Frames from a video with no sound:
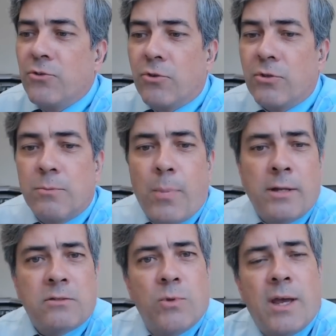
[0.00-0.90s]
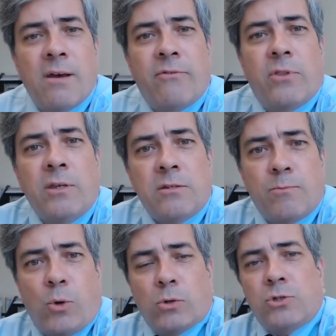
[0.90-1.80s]
So the sponsor we have
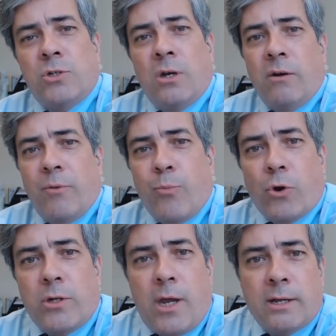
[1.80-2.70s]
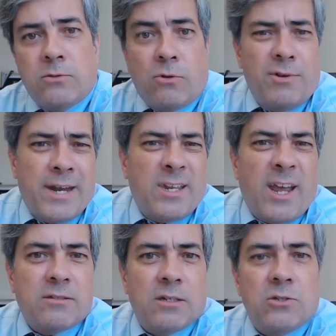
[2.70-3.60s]
this portion of the broadcast, or
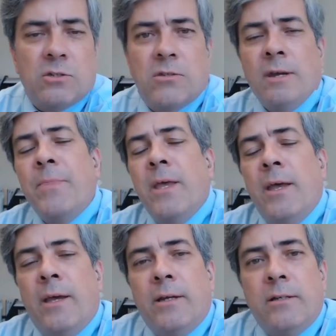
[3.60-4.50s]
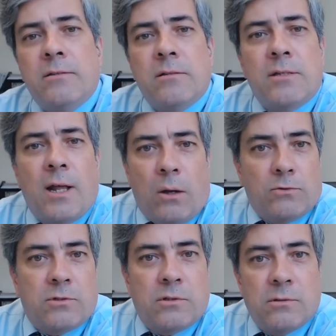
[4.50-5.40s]
netcast I should say, is
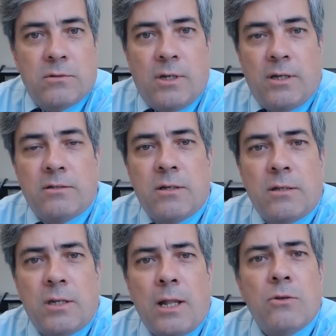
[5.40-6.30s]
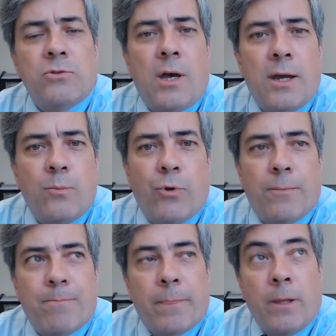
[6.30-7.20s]
Telos. And it's a Telos
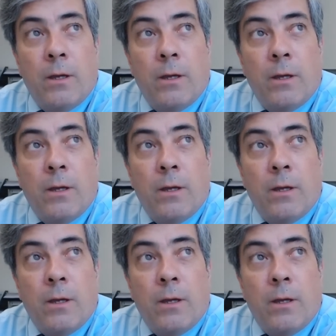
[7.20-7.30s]
hybrid.